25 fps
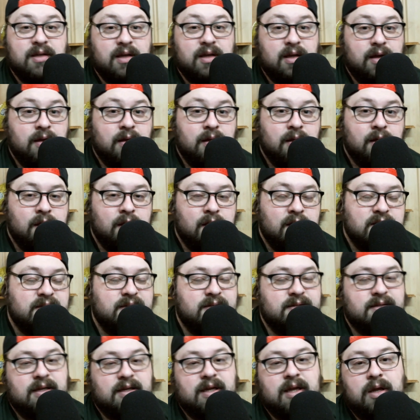
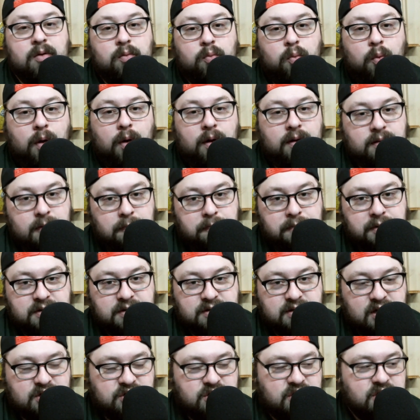see what the
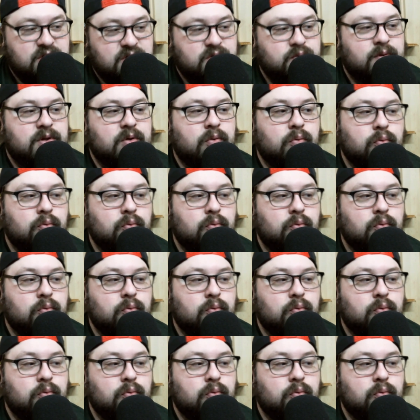positions,